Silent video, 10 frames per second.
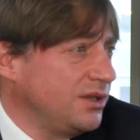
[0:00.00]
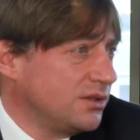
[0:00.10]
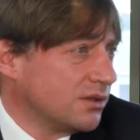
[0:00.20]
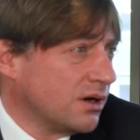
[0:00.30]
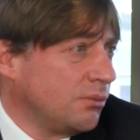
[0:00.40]

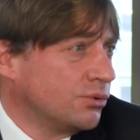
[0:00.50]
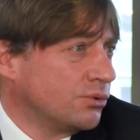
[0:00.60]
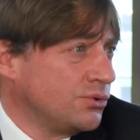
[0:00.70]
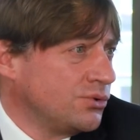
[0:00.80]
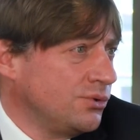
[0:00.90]

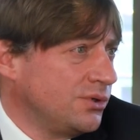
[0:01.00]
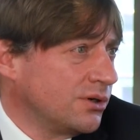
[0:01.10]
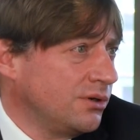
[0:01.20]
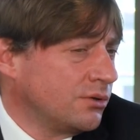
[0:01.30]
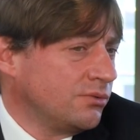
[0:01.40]
corroborated by
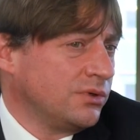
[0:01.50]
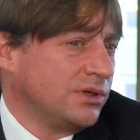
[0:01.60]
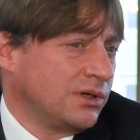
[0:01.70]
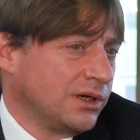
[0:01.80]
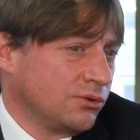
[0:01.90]
mathematical
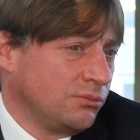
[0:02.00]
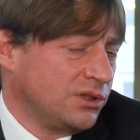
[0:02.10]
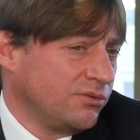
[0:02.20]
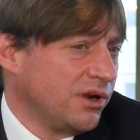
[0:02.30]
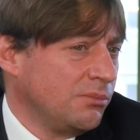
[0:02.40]
data,
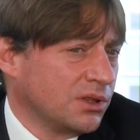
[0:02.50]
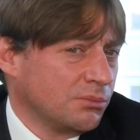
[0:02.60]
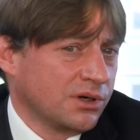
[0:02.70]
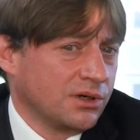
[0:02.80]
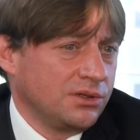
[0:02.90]
you
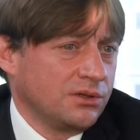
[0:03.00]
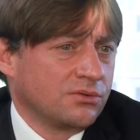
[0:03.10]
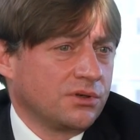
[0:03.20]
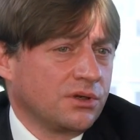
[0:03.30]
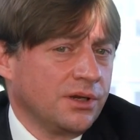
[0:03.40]
have
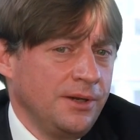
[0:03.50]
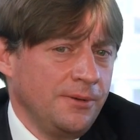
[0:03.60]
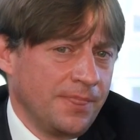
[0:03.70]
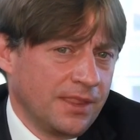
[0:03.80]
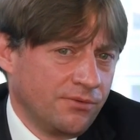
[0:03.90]

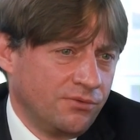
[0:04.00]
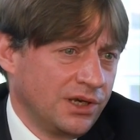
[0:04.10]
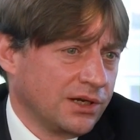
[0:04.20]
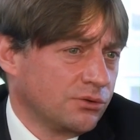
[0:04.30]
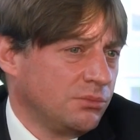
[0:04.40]
an ability
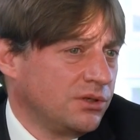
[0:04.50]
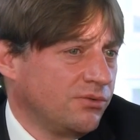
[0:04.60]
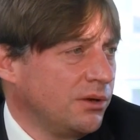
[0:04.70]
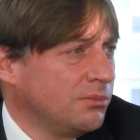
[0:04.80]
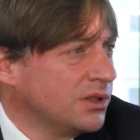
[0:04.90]
to
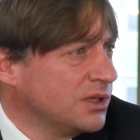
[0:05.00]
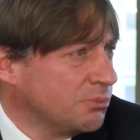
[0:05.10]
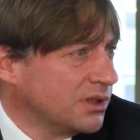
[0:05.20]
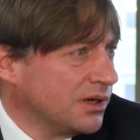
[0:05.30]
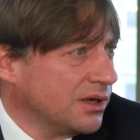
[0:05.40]
save
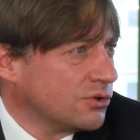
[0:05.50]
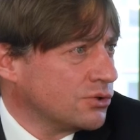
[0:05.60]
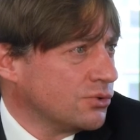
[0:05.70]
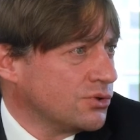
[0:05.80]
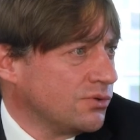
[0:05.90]

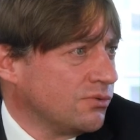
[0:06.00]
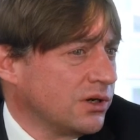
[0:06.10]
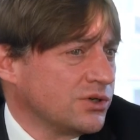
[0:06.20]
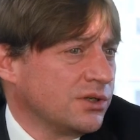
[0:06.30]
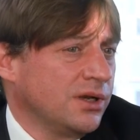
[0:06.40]
hugely on
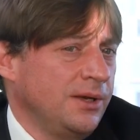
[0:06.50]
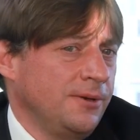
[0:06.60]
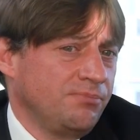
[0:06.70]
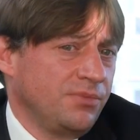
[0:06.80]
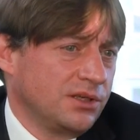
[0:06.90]
costs,
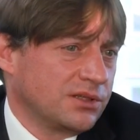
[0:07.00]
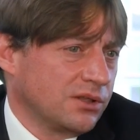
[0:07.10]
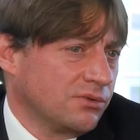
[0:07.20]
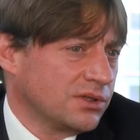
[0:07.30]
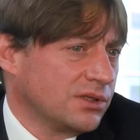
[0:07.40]
save
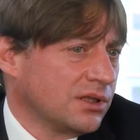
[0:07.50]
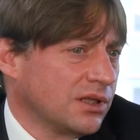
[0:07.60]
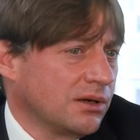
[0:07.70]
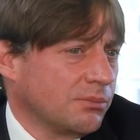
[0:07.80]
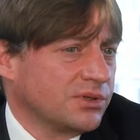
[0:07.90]
on
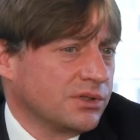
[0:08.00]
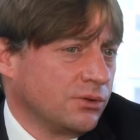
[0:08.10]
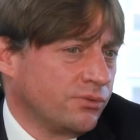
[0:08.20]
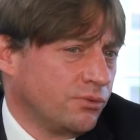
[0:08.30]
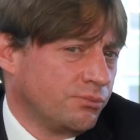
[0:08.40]
testing
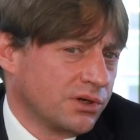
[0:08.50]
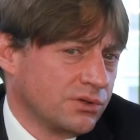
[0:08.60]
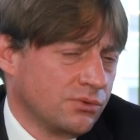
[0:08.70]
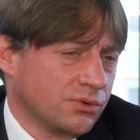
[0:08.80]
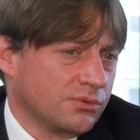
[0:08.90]
time,
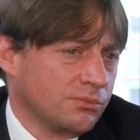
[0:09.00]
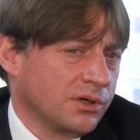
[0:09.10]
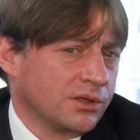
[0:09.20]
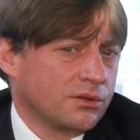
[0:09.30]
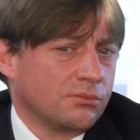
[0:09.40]

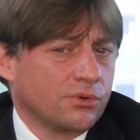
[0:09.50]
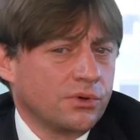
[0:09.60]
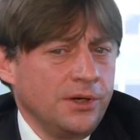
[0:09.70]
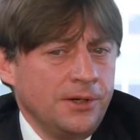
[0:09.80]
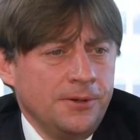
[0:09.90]
and
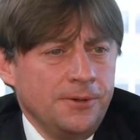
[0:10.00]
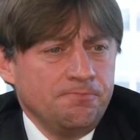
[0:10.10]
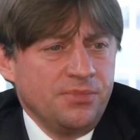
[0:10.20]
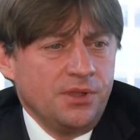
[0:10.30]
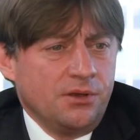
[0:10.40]
on
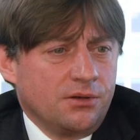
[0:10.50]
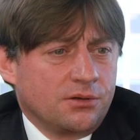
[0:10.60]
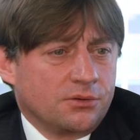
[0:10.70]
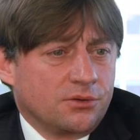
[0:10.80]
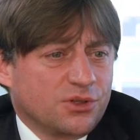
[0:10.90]
testing
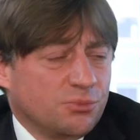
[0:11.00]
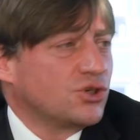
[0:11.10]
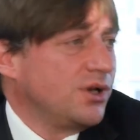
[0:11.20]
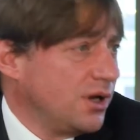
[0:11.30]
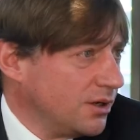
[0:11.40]

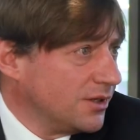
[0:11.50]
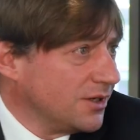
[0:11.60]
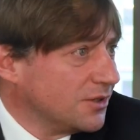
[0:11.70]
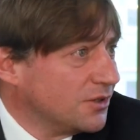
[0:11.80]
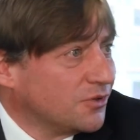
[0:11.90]

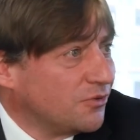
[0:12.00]
costs.